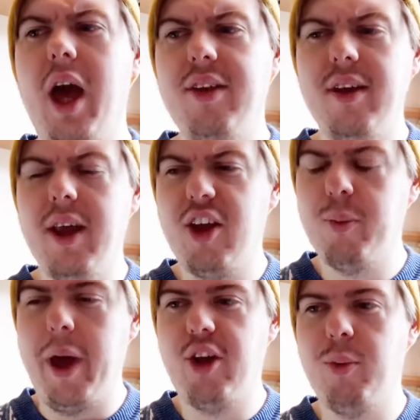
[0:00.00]
I didn't
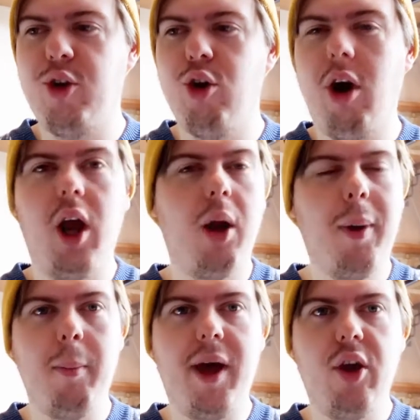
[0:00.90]
expect to be talking
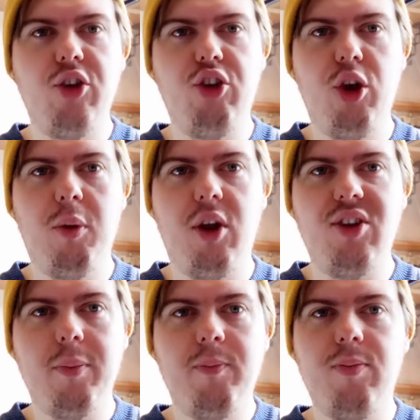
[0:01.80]
about my
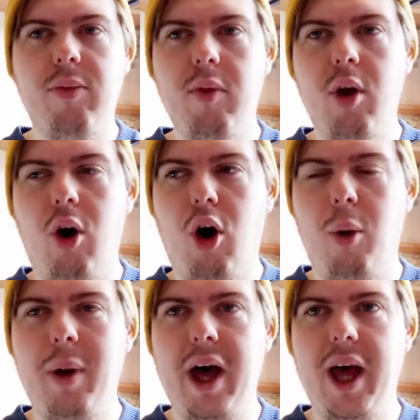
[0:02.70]
consumerism
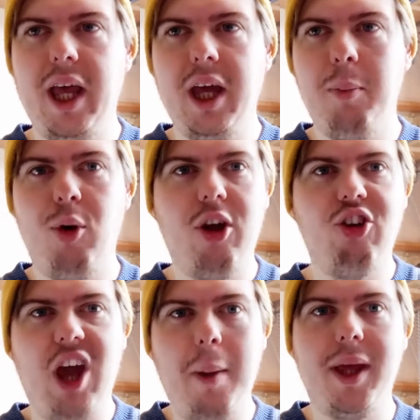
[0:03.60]
or my
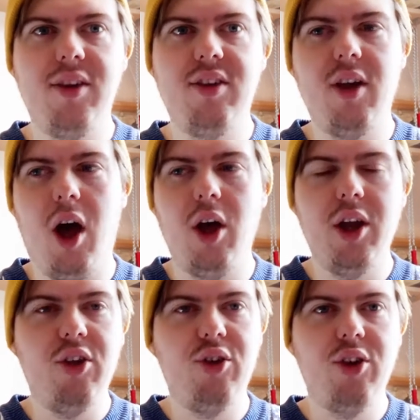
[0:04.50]
bookish habits
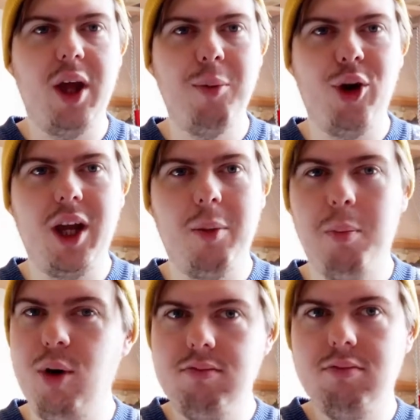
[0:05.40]
on a Sunday morning,
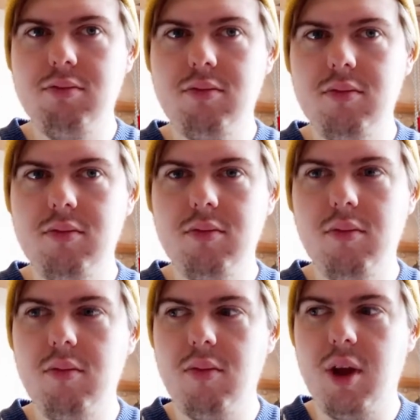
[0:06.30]
but
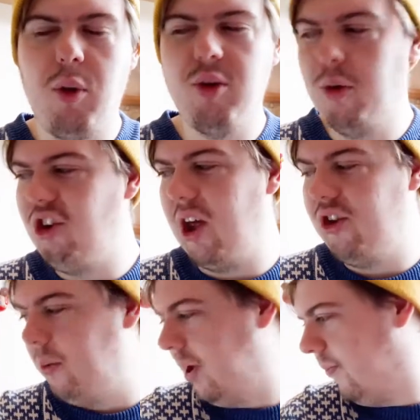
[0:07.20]
there wasn't much
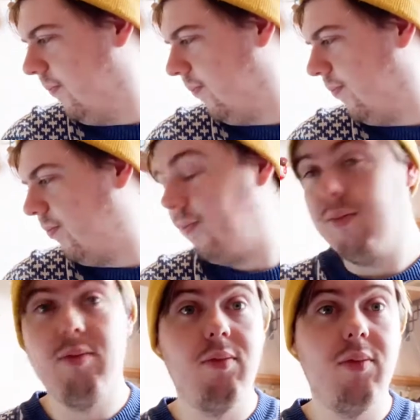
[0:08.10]
else doing.
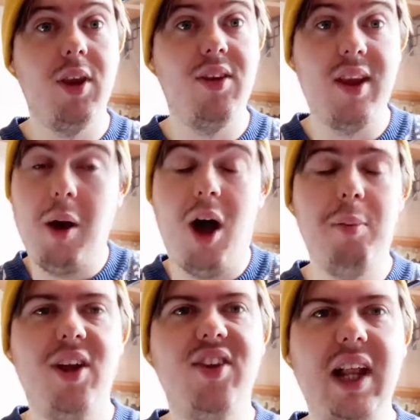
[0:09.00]
It's now
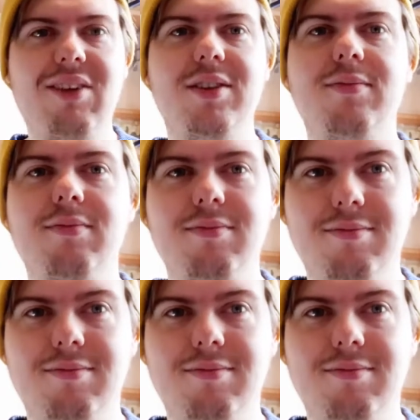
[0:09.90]
11:30.